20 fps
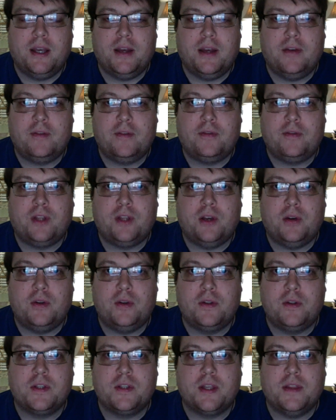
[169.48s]

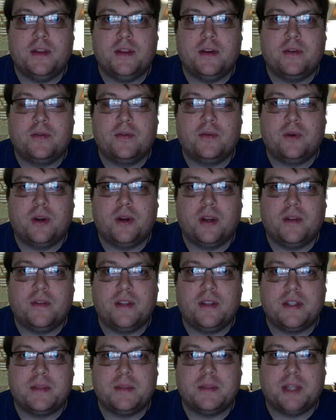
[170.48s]
flows. And therefore, if
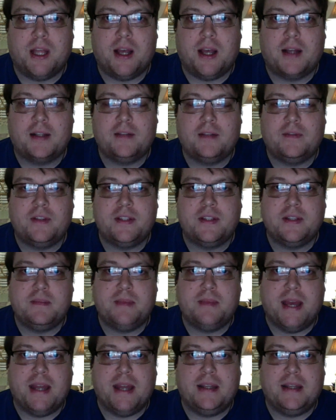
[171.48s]
it's blocked, if it's in
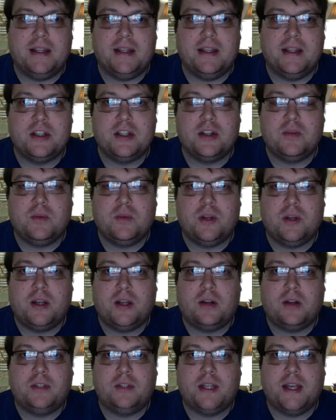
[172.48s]
bad condition, one not
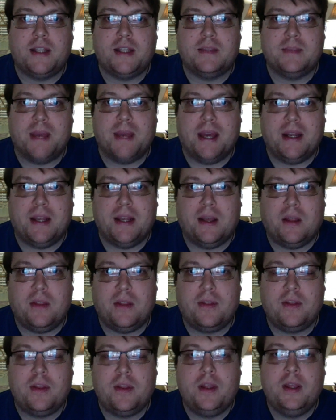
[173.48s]
only has bad
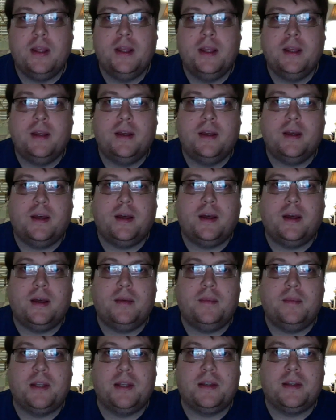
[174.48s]
health,
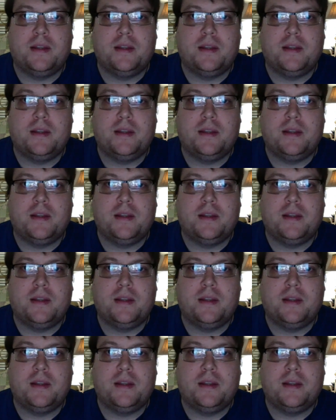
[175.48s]
but